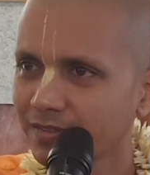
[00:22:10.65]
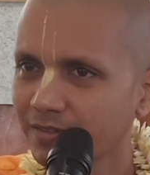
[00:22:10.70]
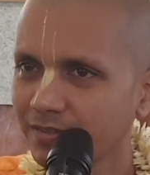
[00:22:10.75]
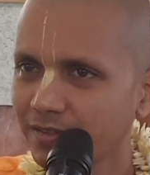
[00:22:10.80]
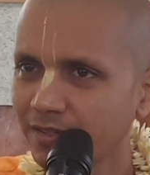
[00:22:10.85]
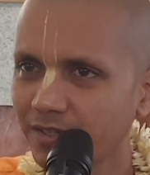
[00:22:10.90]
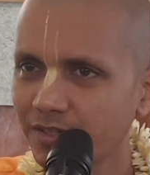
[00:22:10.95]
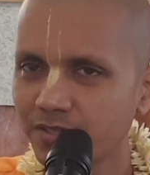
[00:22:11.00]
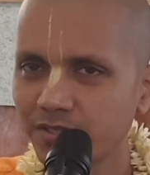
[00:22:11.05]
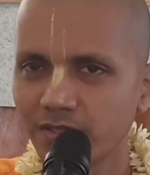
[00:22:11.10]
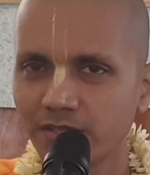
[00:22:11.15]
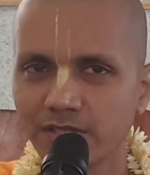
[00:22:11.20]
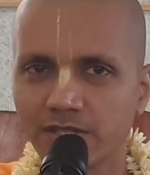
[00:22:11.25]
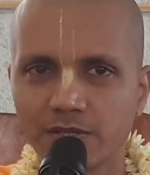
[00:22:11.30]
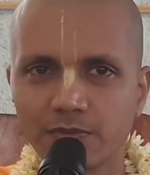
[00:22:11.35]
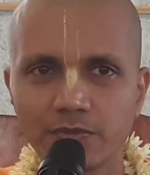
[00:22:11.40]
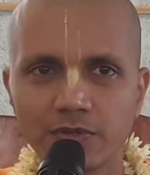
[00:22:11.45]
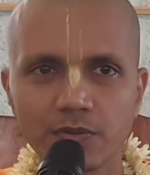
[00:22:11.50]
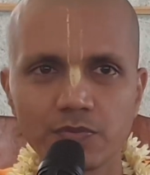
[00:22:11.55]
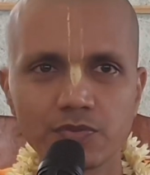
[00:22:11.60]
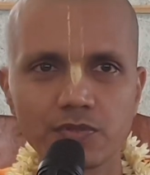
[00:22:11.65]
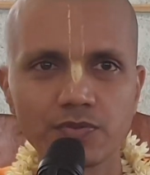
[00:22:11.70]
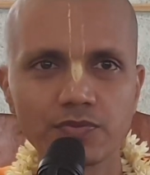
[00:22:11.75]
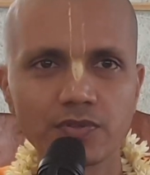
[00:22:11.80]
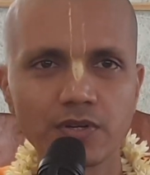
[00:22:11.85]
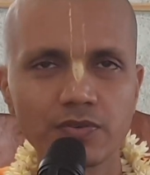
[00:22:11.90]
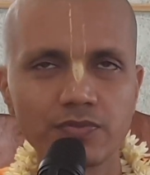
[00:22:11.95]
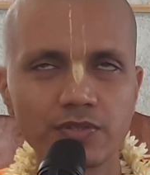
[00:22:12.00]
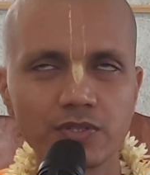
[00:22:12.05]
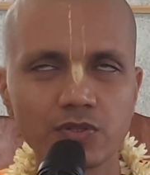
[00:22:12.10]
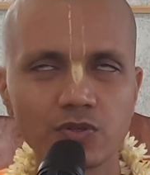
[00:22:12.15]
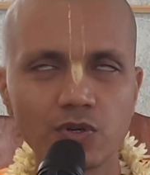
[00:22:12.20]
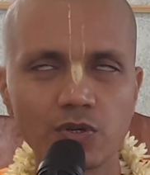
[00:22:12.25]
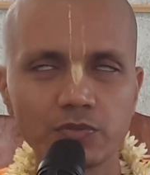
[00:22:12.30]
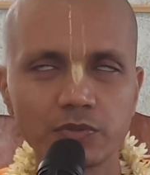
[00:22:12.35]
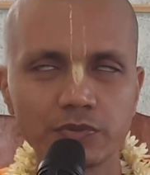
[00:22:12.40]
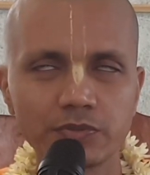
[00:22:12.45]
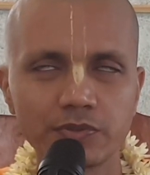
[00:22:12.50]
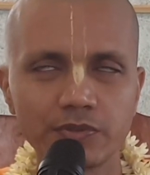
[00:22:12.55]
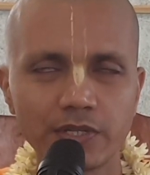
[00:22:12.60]
Initially, the symptoms of cough and cold
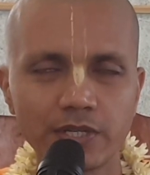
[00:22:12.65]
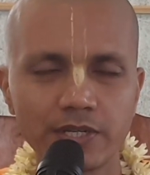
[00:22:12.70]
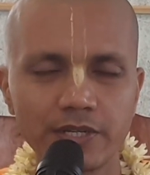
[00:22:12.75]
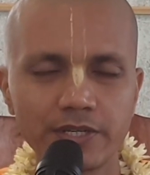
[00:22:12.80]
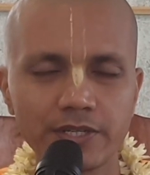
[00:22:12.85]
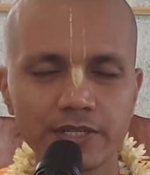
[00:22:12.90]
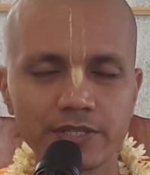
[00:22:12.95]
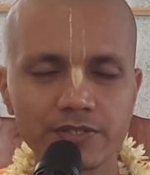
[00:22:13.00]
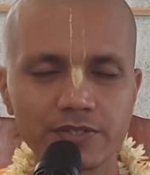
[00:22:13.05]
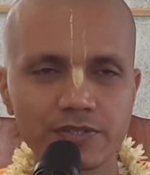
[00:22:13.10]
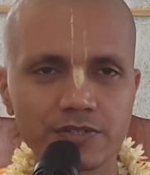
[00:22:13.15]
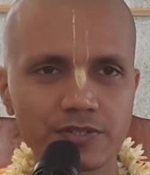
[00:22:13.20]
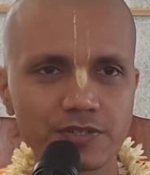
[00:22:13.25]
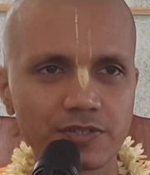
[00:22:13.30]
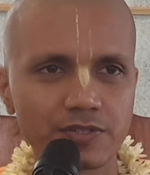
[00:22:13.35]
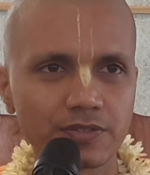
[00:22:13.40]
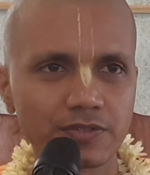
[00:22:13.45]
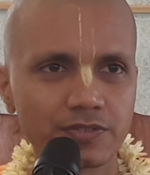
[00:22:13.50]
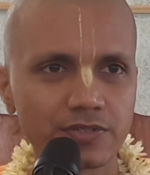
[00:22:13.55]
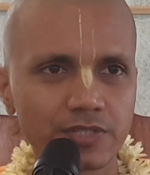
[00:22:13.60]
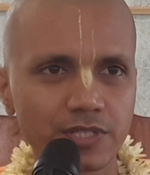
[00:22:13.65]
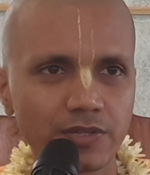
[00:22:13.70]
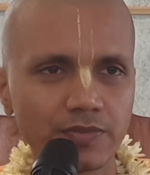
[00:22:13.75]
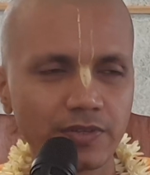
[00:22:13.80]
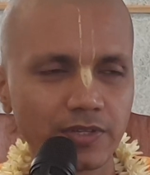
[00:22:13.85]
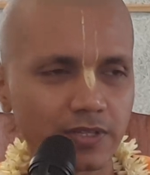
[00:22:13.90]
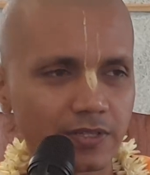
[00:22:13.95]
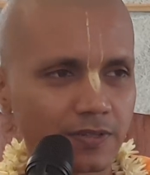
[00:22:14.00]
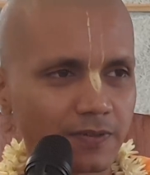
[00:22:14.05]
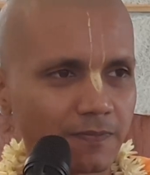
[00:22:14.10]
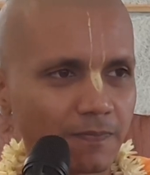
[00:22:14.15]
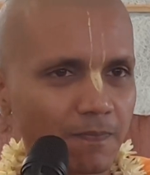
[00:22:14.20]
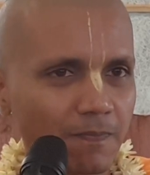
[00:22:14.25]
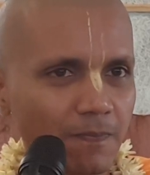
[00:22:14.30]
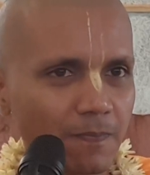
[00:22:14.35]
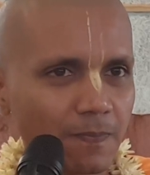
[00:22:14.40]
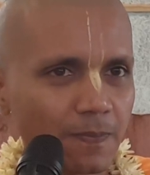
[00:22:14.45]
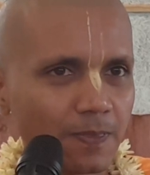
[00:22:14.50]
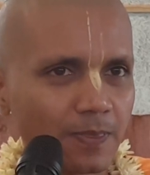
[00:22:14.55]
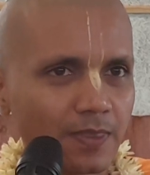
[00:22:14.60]
may be very intense, severe,
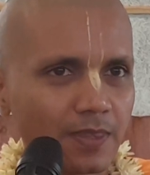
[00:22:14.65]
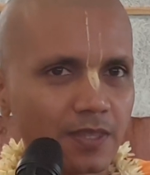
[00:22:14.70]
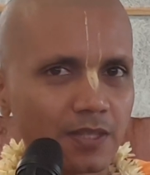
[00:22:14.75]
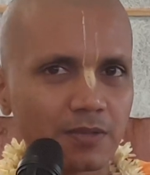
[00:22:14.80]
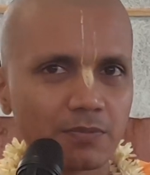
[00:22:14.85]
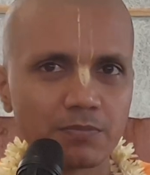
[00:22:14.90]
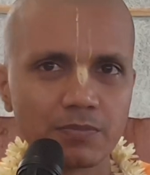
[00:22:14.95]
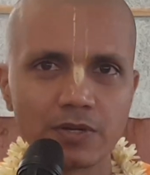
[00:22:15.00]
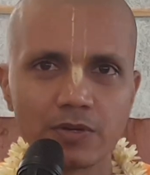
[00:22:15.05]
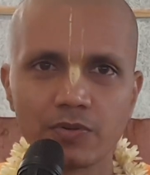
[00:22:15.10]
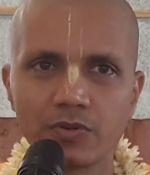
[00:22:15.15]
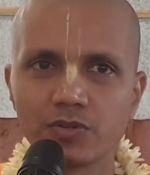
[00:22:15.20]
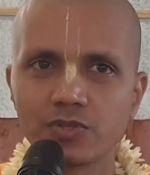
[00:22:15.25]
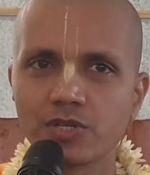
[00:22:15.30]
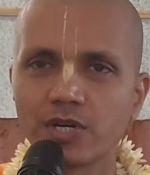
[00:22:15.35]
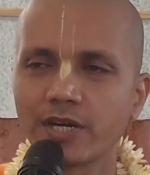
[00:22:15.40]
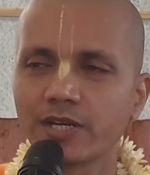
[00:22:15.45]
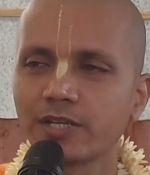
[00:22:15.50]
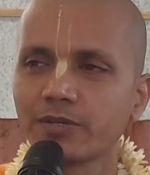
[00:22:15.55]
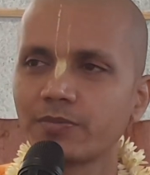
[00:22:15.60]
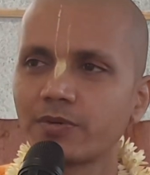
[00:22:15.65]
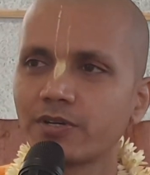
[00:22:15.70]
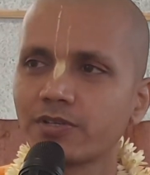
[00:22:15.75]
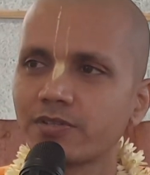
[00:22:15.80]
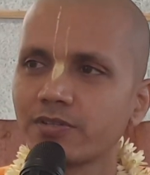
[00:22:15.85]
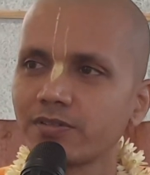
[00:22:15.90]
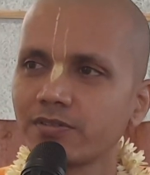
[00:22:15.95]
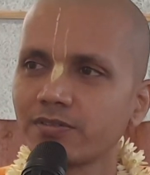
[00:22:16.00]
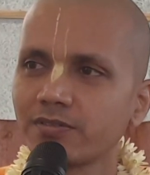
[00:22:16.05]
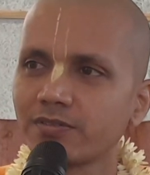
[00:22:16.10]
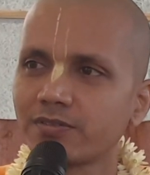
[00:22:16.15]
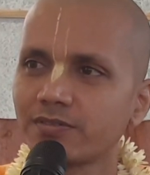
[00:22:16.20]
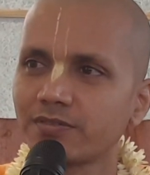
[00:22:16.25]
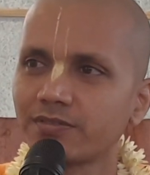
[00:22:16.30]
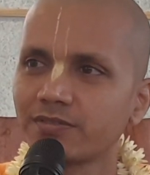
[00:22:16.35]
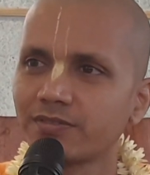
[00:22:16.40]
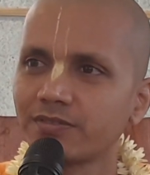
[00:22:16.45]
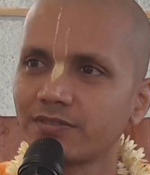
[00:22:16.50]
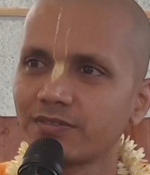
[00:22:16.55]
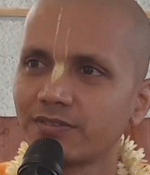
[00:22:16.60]
but when you start taking medicine,
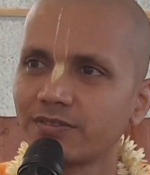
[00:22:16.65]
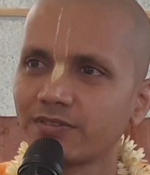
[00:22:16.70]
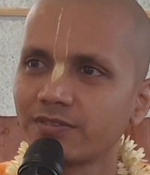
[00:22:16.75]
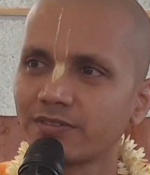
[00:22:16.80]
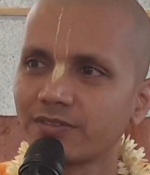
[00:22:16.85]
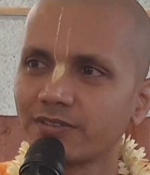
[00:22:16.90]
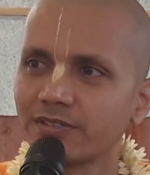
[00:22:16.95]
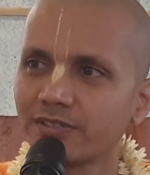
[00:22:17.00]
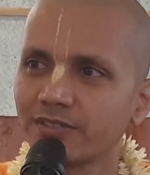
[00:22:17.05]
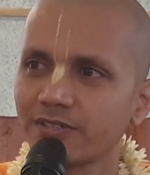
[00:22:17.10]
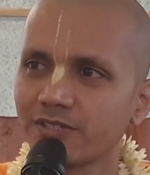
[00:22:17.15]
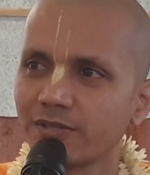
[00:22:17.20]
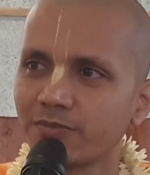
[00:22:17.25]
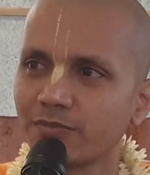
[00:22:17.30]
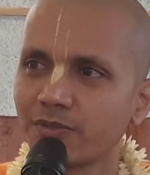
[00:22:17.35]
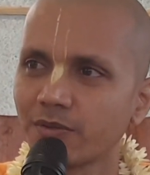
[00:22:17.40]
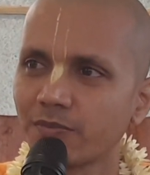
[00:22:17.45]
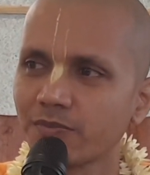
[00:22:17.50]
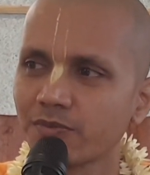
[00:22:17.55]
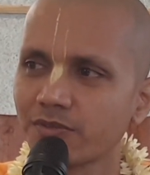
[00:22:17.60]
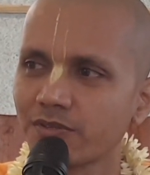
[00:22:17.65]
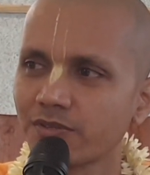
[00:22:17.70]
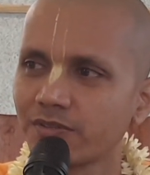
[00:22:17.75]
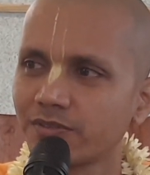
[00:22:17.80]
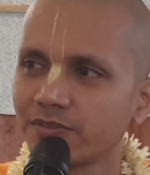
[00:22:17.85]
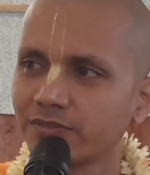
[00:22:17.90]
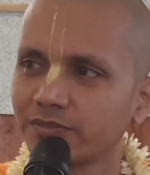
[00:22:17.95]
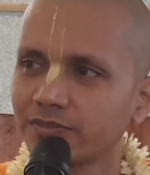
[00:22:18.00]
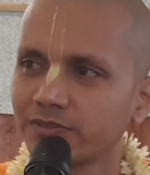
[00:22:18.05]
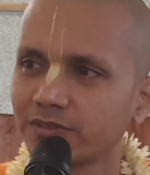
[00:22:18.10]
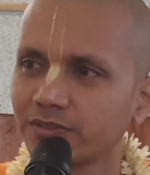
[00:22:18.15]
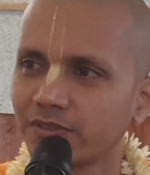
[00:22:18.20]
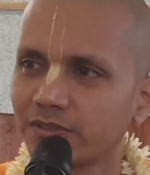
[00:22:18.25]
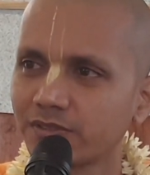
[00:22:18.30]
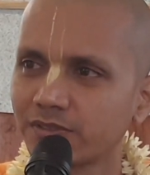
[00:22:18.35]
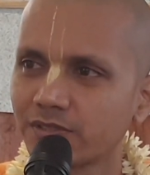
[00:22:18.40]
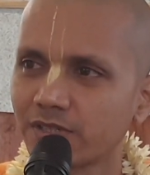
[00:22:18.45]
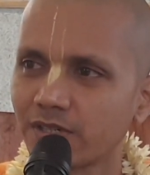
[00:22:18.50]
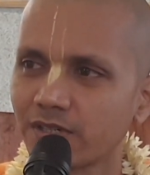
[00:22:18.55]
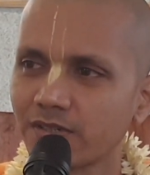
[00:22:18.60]
the symptoms
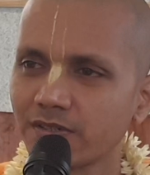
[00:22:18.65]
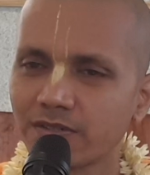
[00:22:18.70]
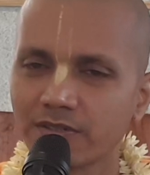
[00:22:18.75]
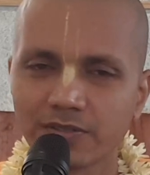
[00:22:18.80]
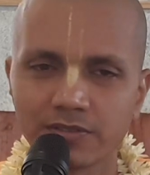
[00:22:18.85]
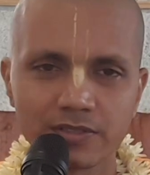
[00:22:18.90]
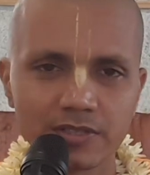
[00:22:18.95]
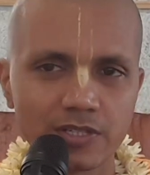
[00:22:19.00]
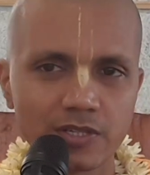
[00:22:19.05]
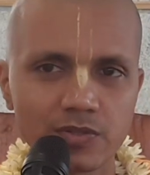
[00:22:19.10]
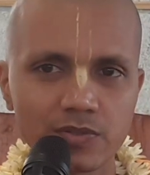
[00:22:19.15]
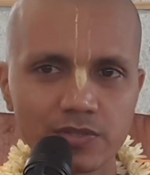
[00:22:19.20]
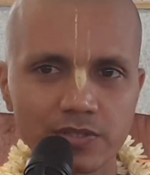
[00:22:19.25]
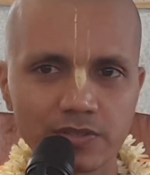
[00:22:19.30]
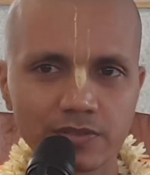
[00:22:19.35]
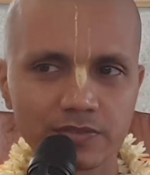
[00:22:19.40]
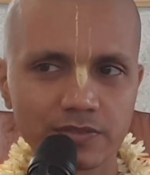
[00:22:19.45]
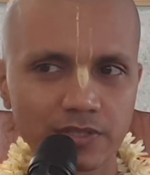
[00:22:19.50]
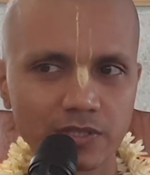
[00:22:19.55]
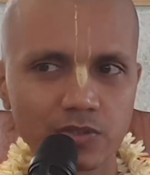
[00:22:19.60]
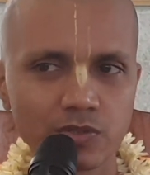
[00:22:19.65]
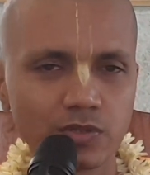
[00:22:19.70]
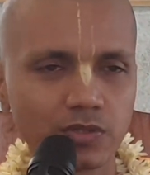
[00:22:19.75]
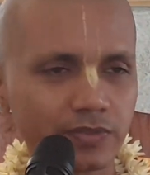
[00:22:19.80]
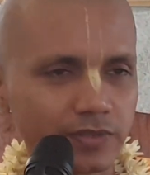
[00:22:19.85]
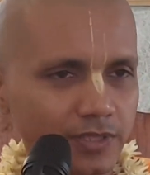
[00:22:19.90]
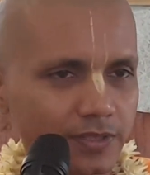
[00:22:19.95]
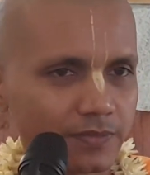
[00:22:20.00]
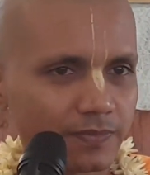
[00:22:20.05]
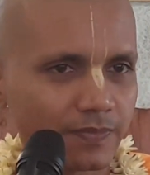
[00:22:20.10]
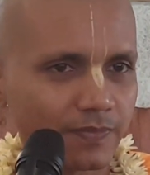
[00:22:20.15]
start reducing, they go away.